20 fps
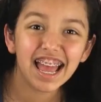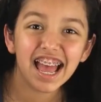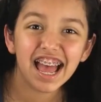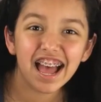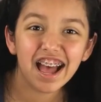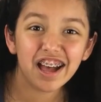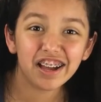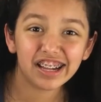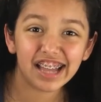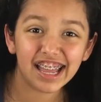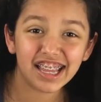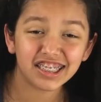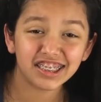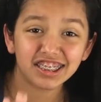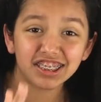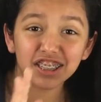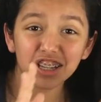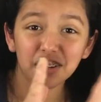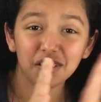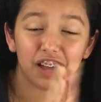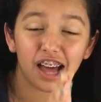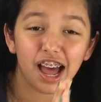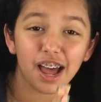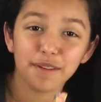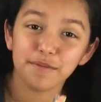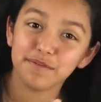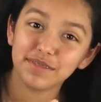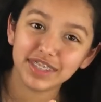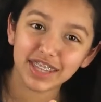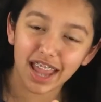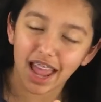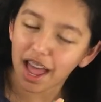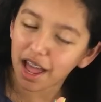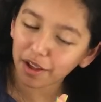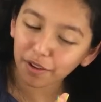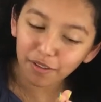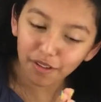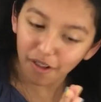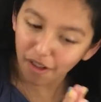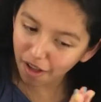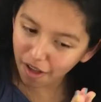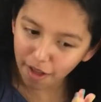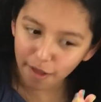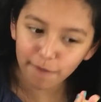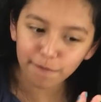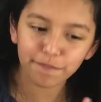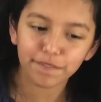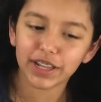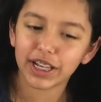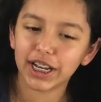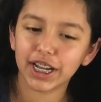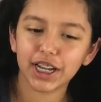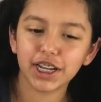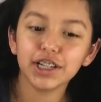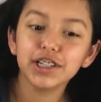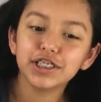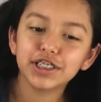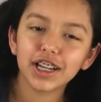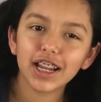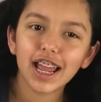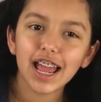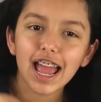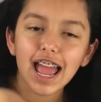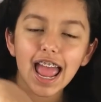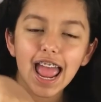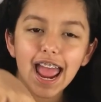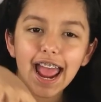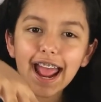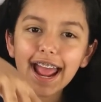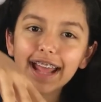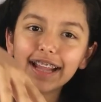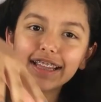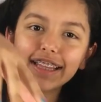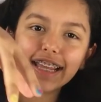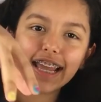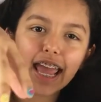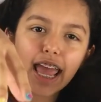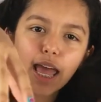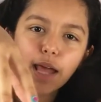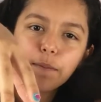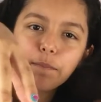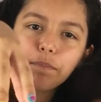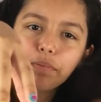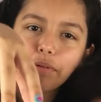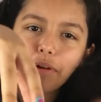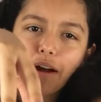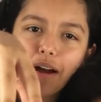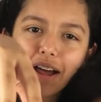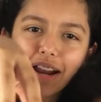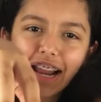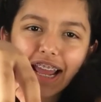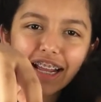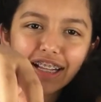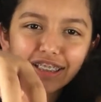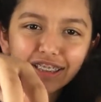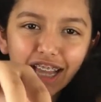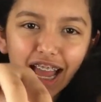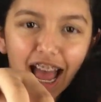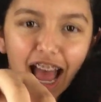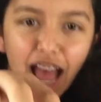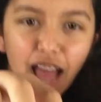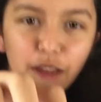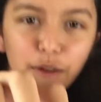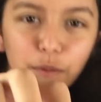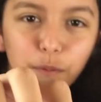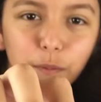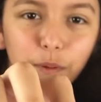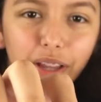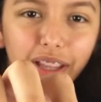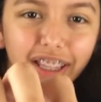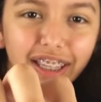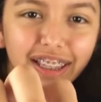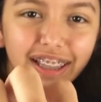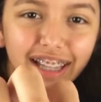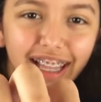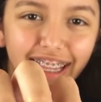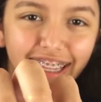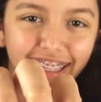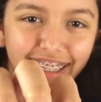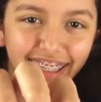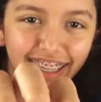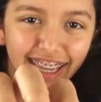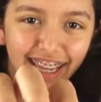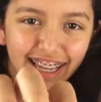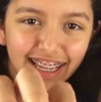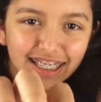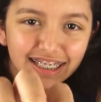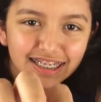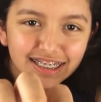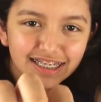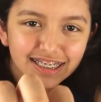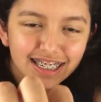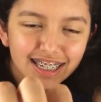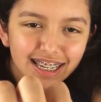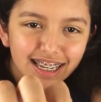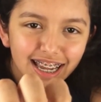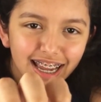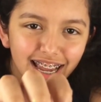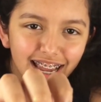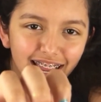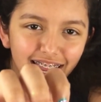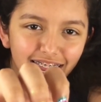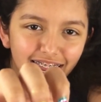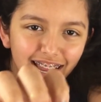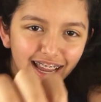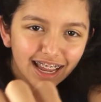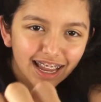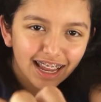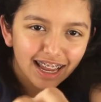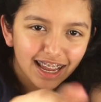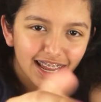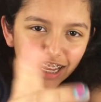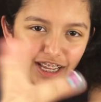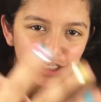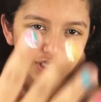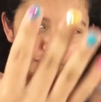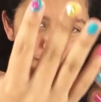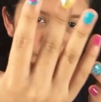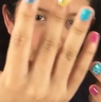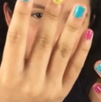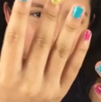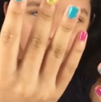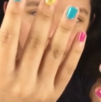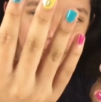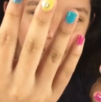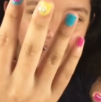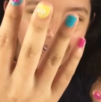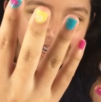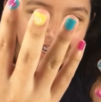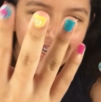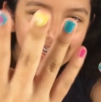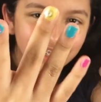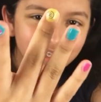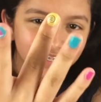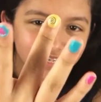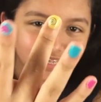Okay, so I'm now all finished and the end product, I really like it. It's really pretty.